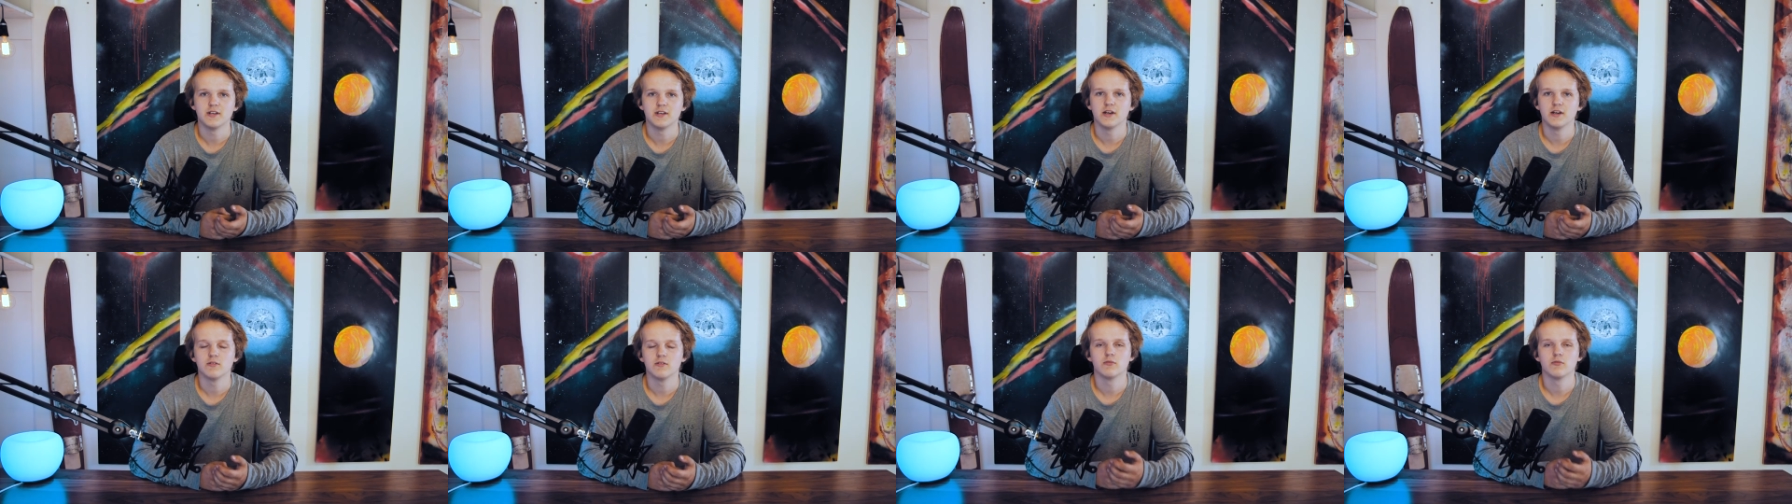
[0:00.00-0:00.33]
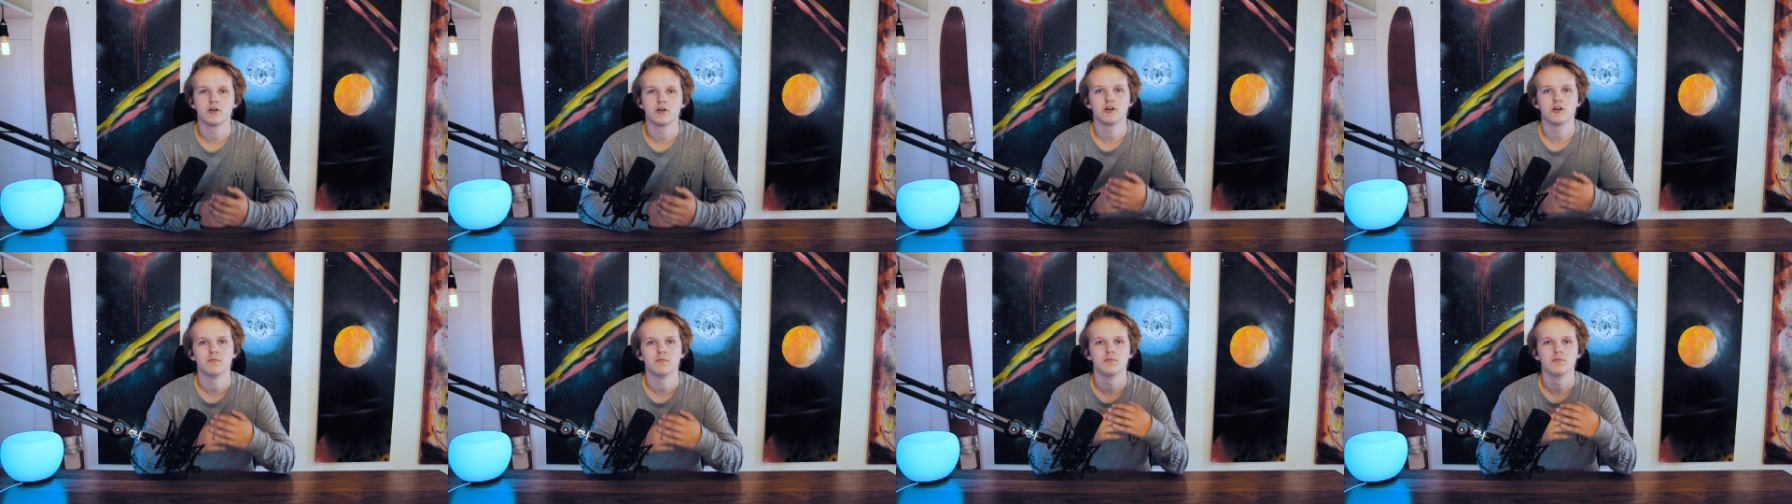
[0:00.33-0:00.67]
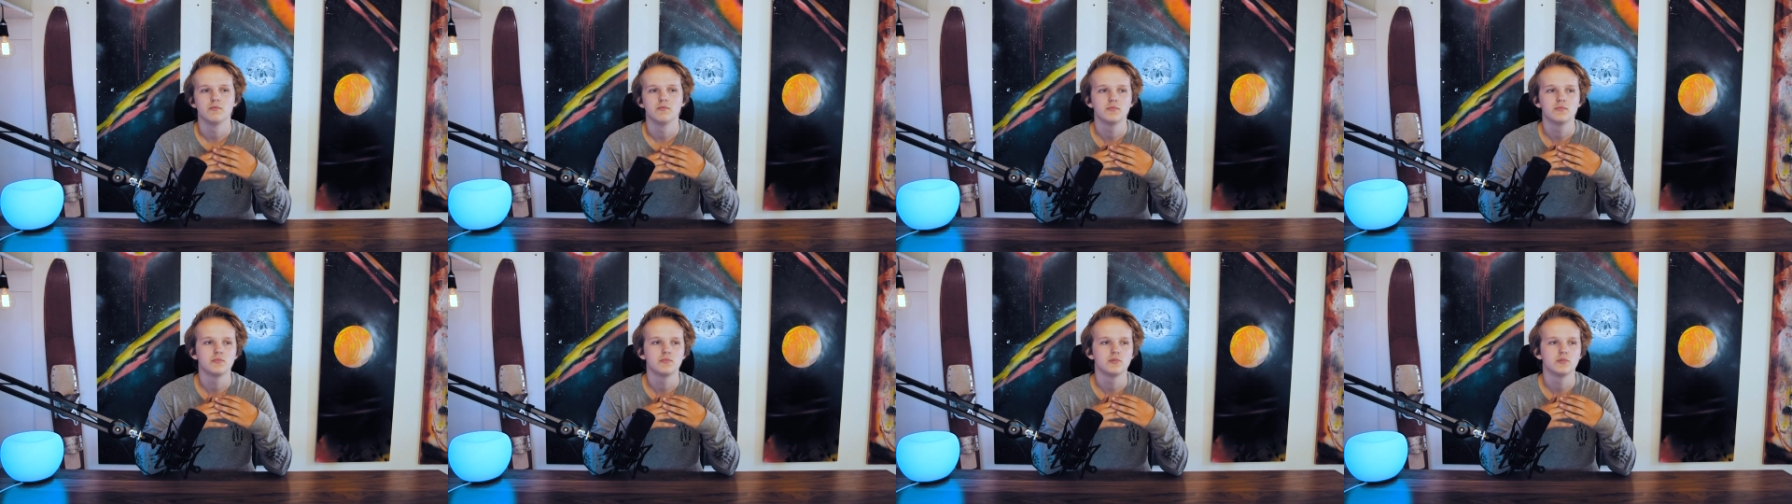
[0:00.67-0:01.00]
out when i'm
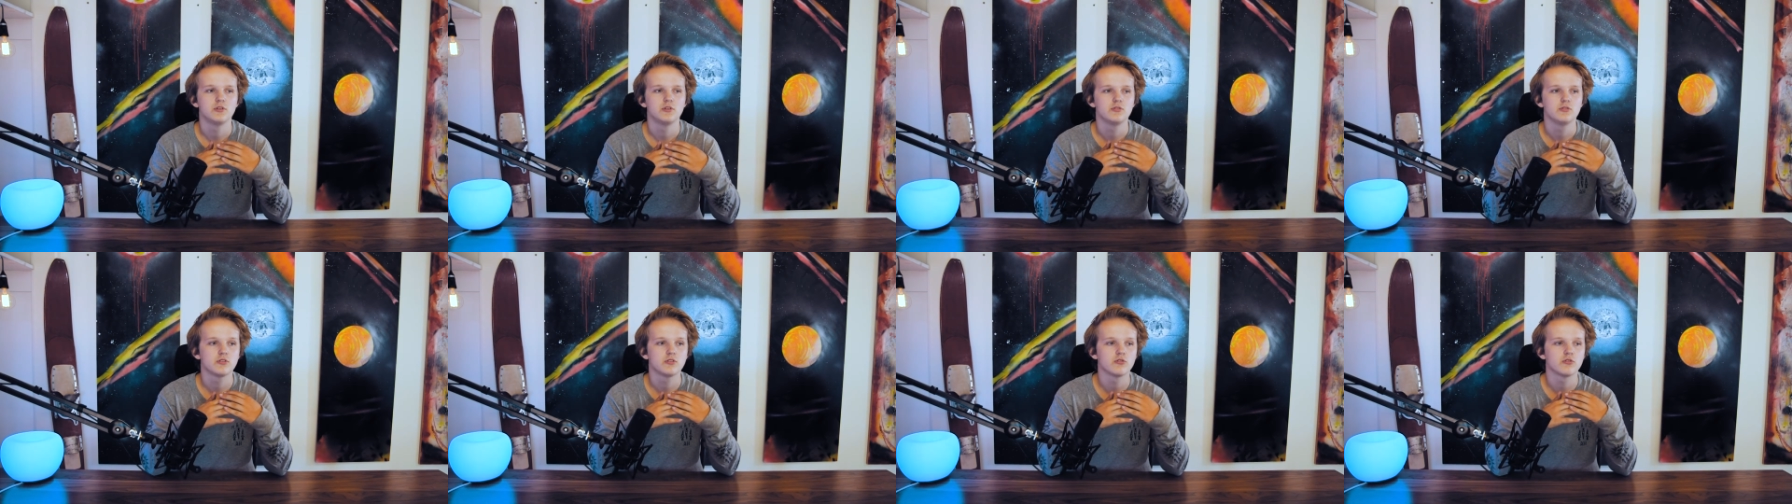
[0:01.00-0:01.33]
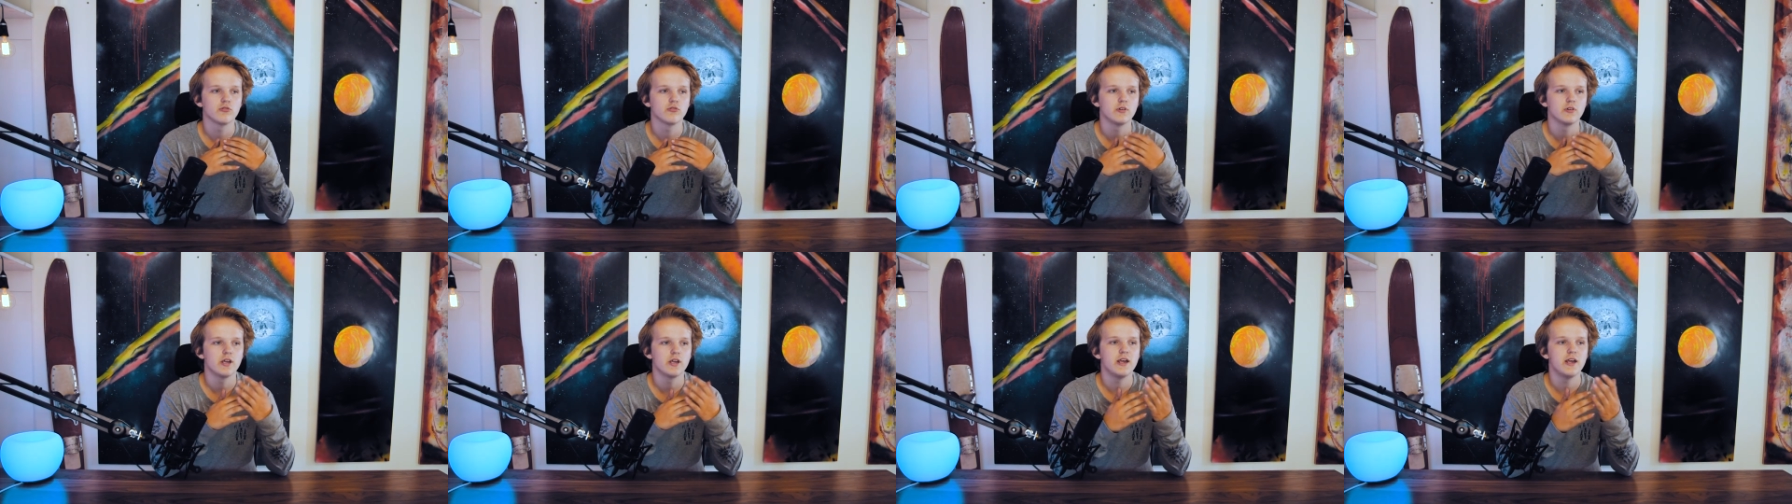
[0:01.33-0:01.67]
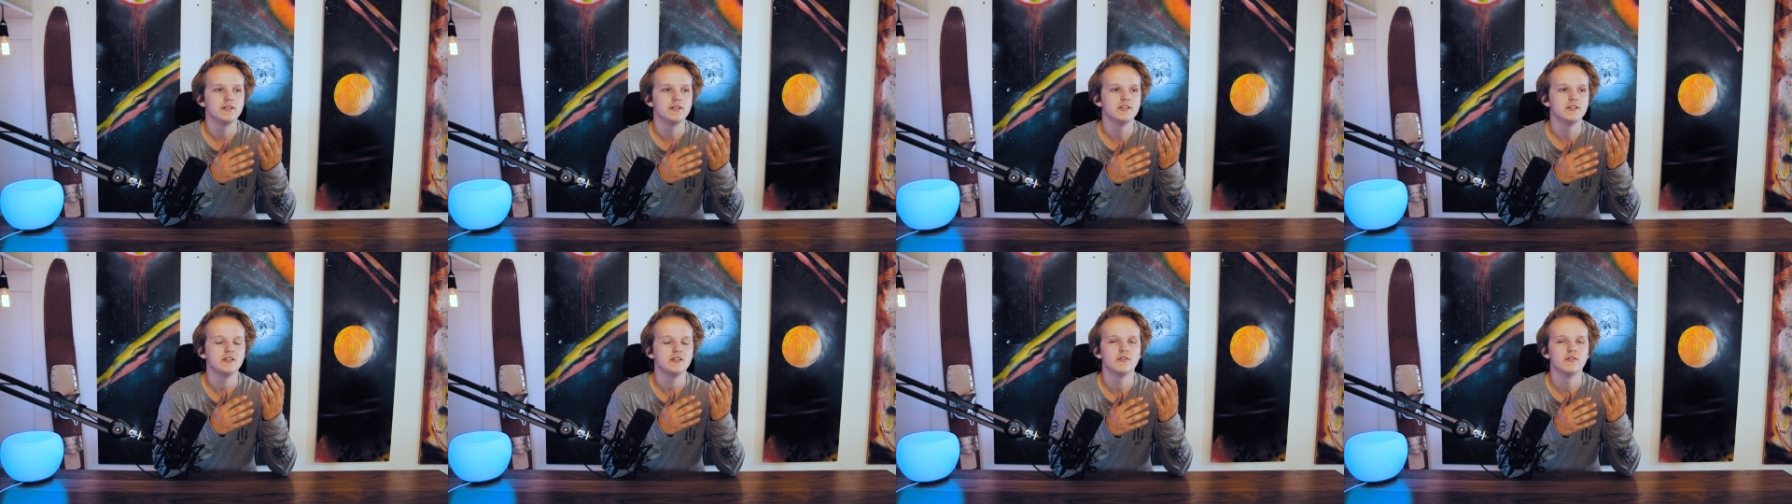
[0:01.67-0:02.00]

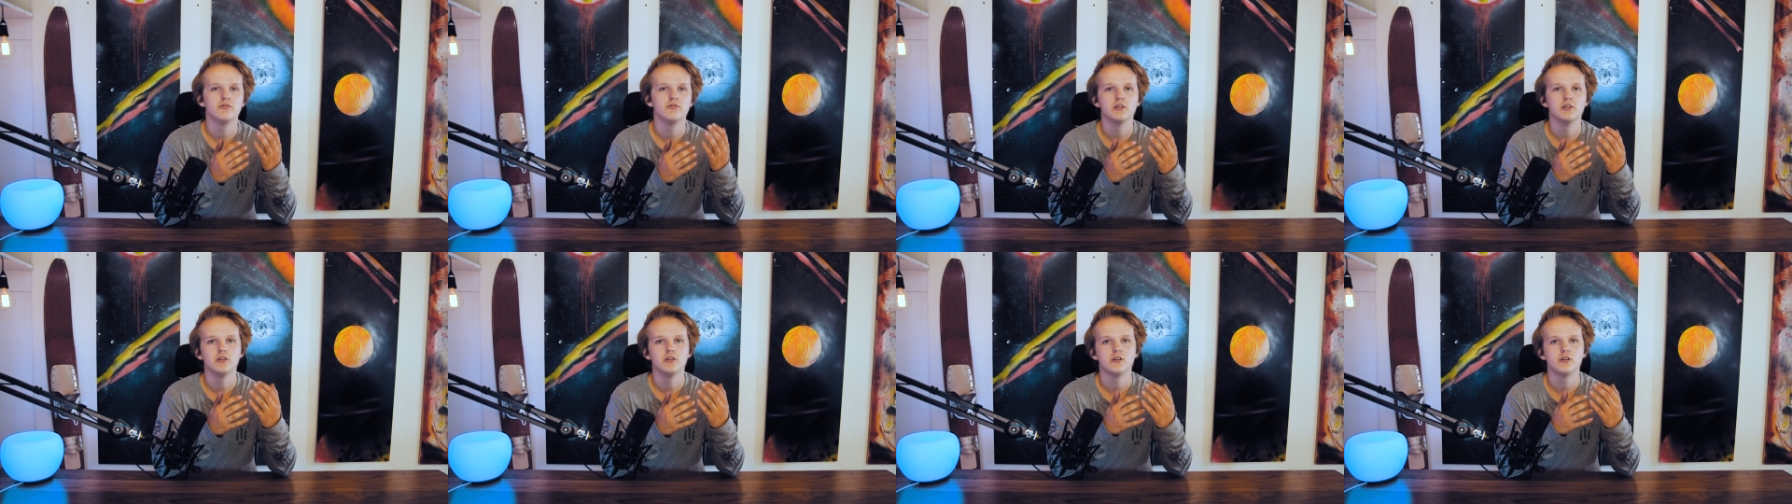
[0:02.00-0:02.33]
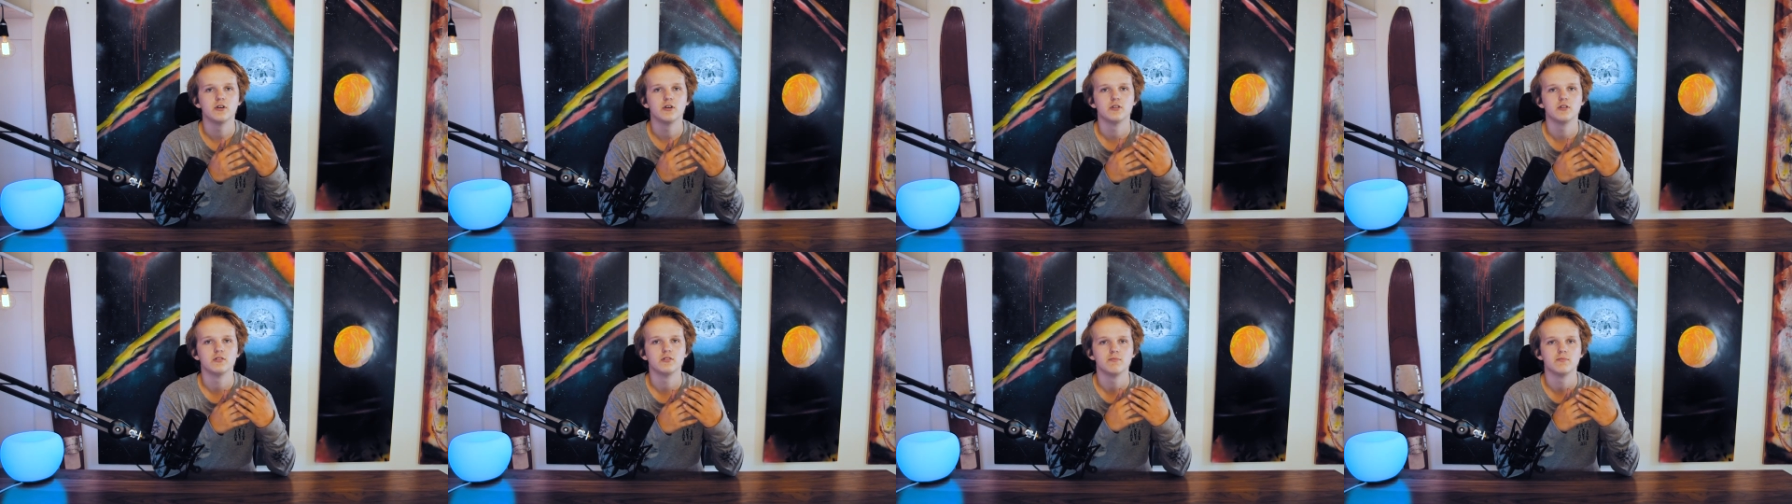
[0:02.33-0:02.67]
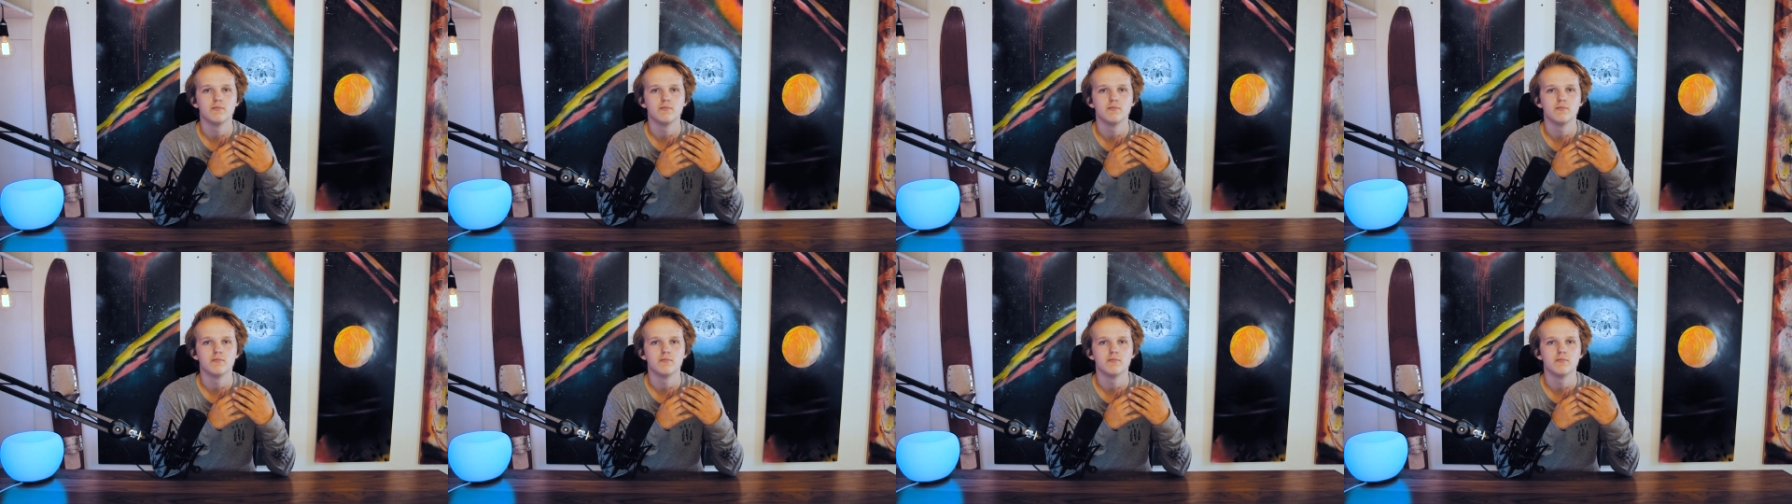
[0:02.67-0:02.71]
creating a video